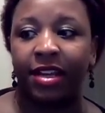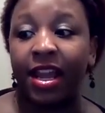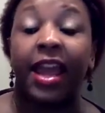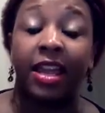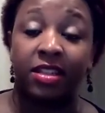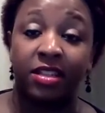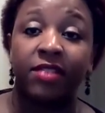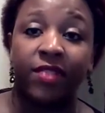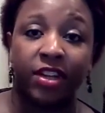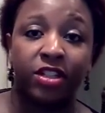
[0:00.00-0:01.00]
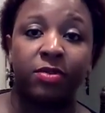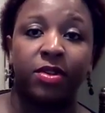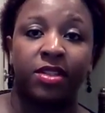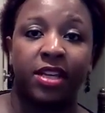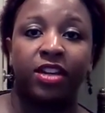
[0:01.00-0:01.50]
and some
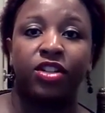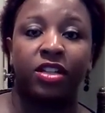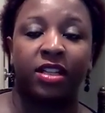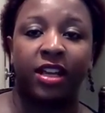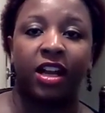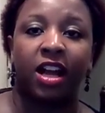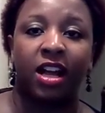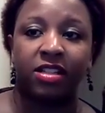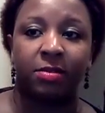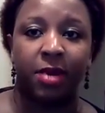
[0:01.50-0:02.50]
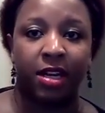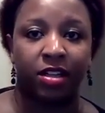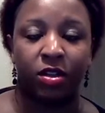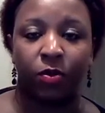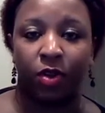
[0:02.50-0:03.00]
vegetables actually that cause the body
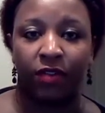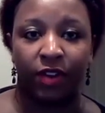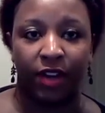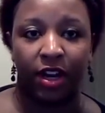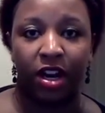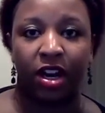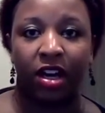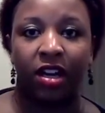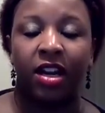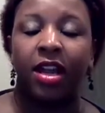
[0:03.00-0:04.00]
to work very hard.